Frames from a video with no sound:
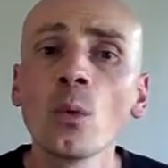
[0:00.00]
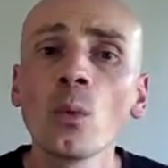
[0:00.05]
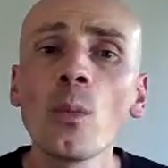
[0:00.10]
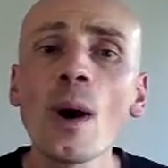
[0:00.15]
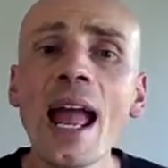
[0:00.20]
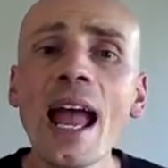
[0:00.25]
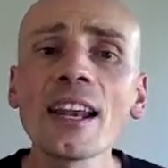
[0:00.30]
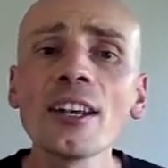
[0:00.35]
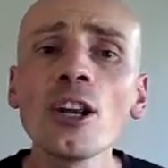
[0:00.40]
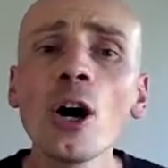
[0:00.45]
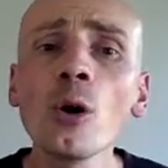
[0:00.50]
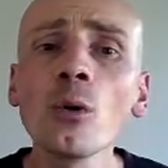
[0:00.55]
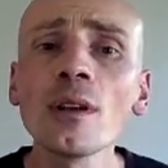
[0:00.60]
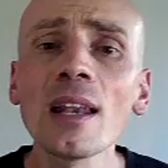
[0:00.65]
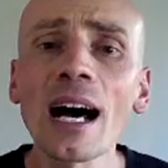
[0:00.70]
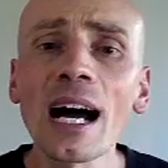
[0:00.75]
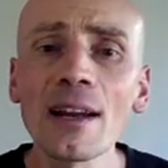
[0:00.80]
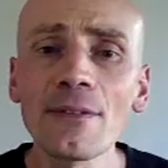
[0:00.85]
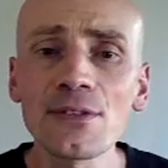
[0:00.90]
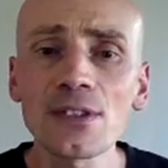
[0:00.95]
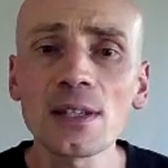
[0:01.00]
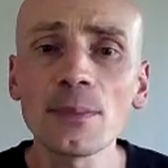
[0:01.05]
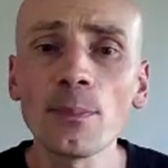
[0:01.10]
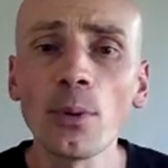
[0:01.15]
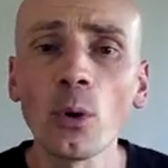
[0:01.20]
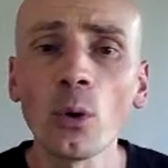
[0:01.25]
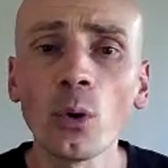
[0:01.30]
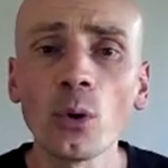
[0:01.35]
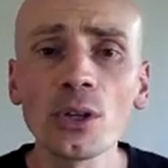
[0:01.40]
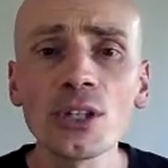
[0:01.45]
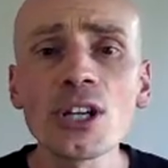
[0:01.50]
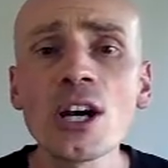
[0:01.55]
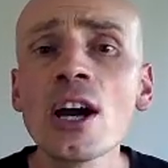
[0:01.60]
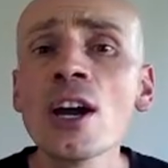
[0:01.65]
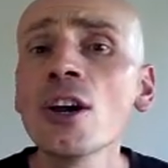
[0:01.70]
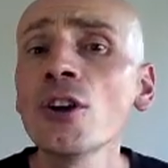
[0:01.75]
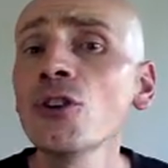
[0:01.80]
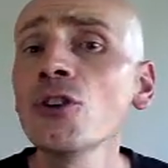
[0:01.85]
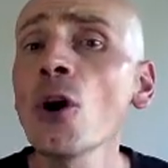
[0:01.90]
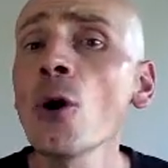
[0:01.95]
where no life support
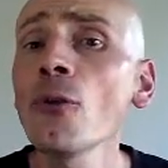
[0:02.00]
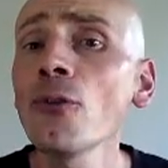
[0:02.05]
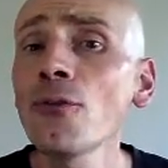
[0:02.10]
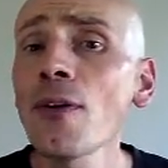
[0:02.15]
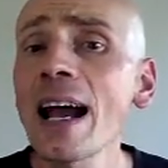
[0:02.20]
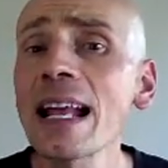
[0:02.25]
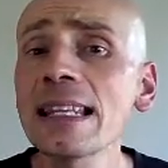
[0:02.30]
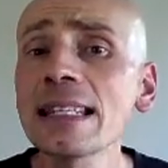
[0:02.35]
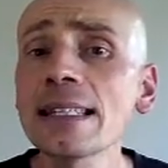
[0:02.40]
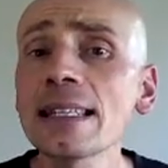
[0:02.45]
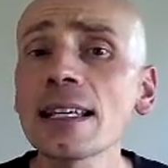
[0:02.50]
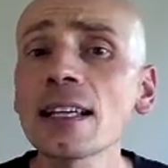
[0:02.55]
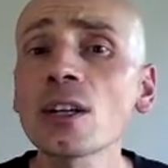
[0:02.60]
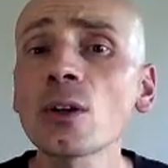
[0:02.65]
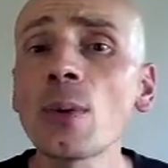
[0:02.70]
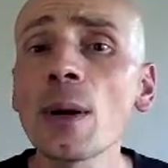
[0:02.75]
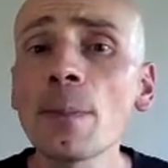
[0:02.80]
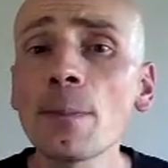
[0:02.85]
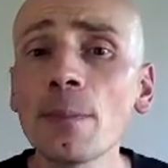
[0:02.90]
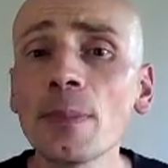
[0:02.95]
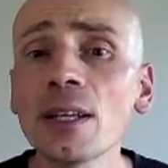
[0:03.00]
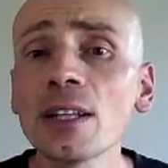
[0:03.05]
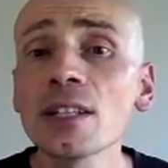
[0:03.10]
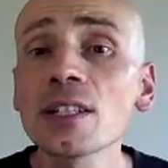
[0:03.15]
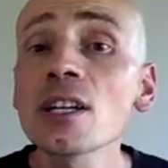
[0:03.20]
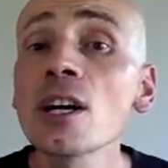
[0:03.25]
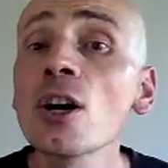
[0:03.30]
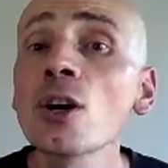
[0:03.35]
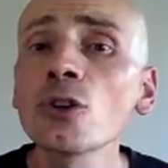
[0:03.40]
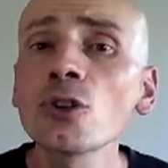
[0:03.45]
no fancy equipment